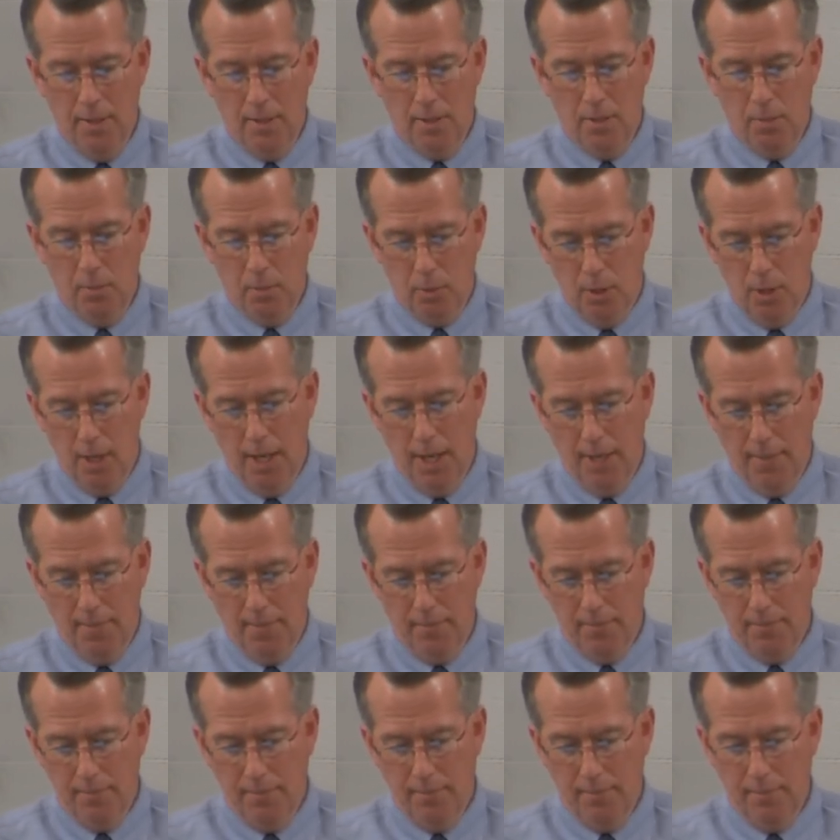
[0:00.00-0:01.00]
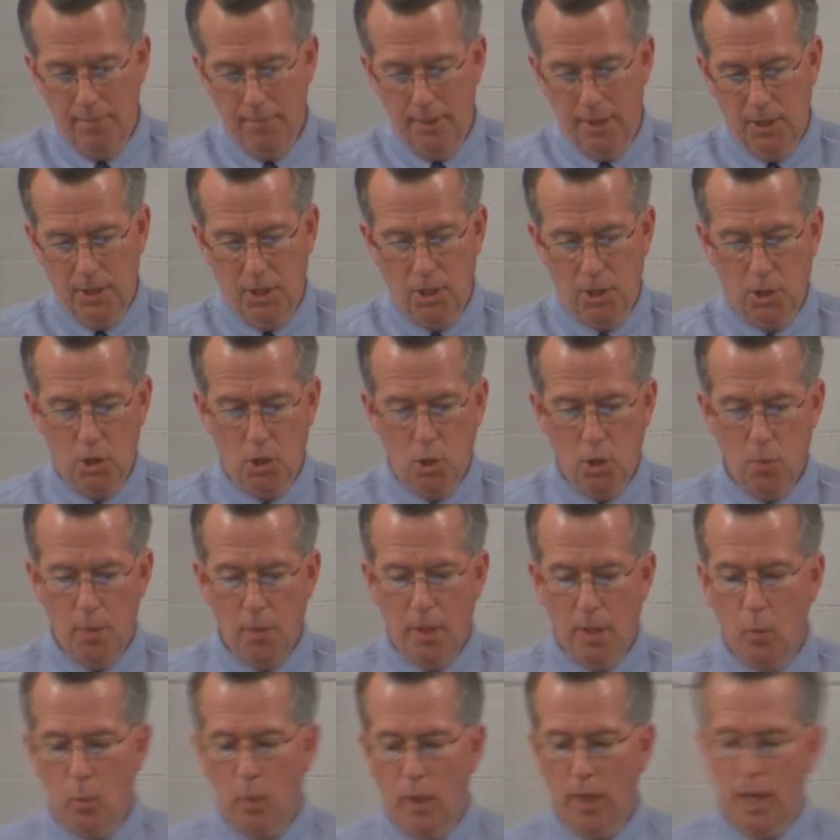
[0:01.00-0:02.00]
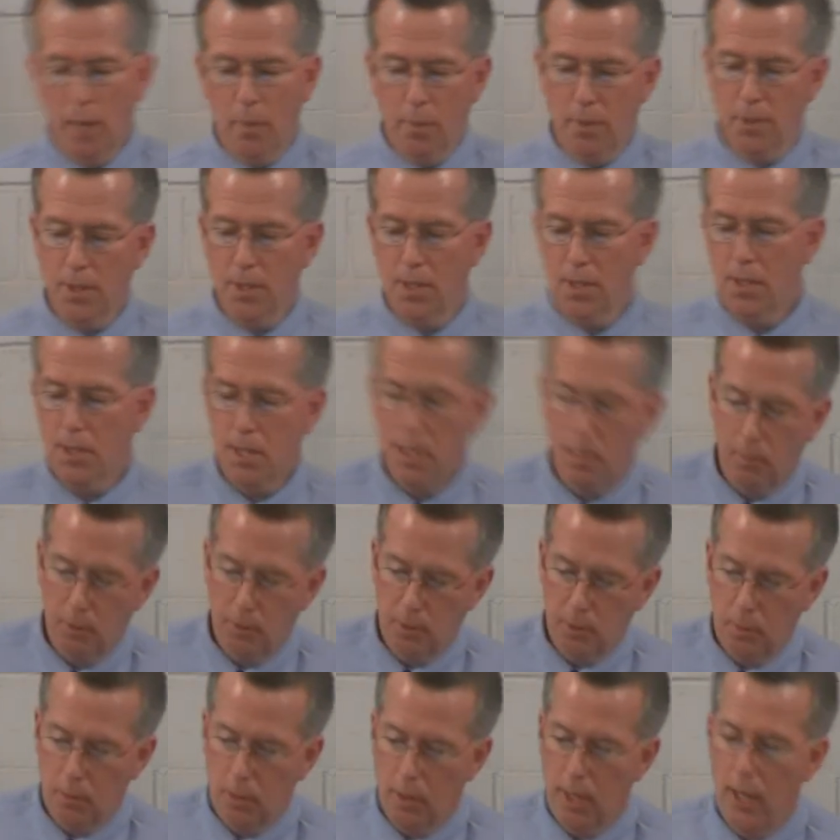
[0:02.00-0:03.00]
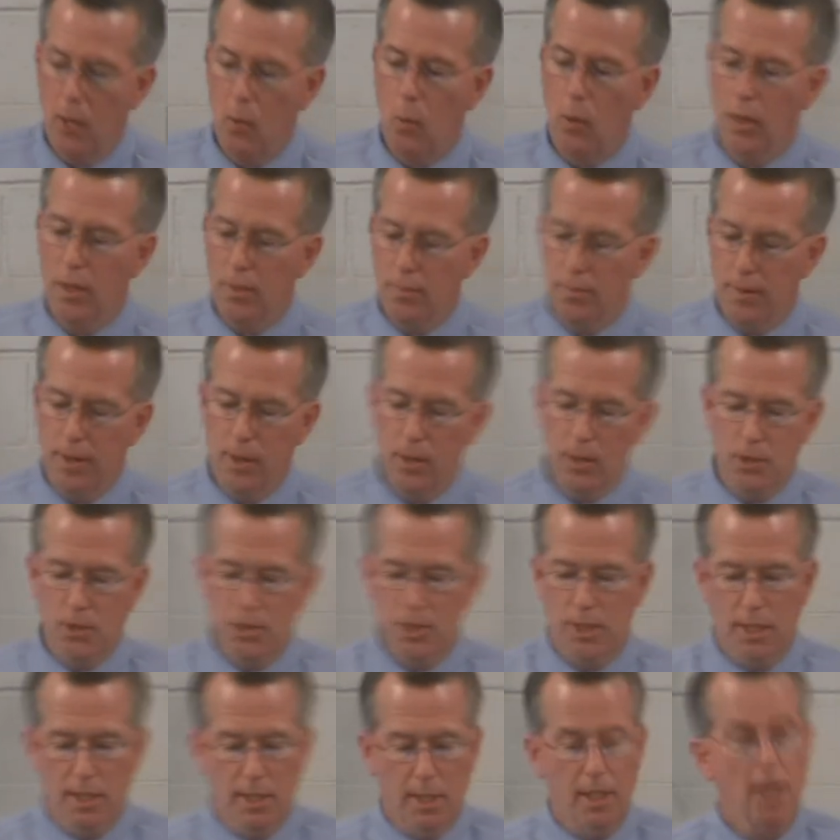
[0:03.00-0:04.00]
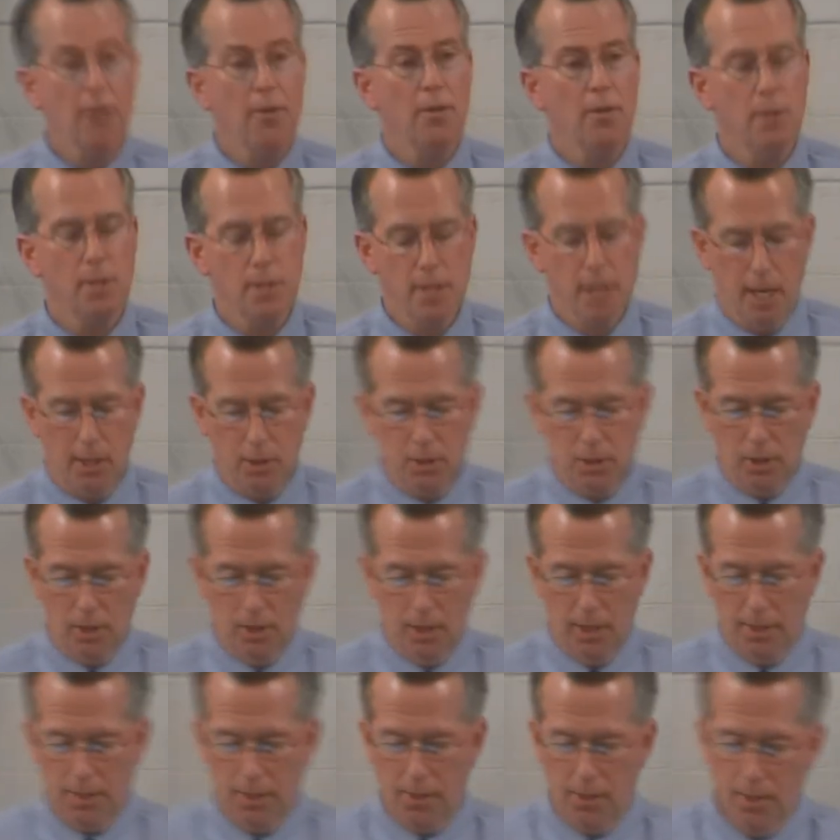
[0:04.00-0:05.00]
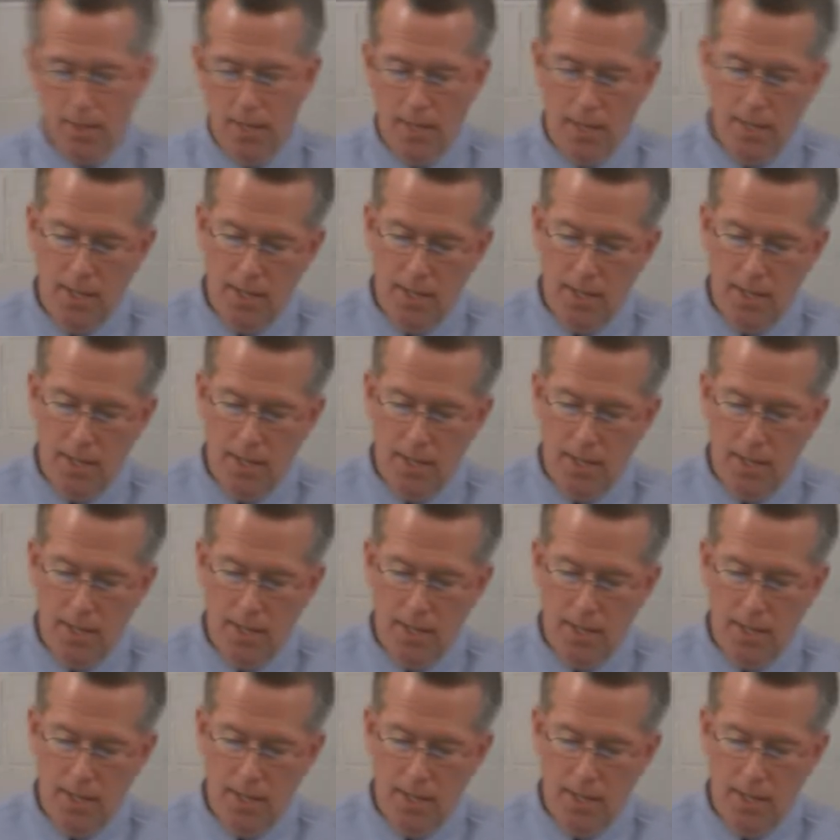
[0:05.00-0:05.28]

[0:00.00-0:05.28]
to pray. He says, Two men went up into the temple to pray, one a Pharisee and the other a tax collector.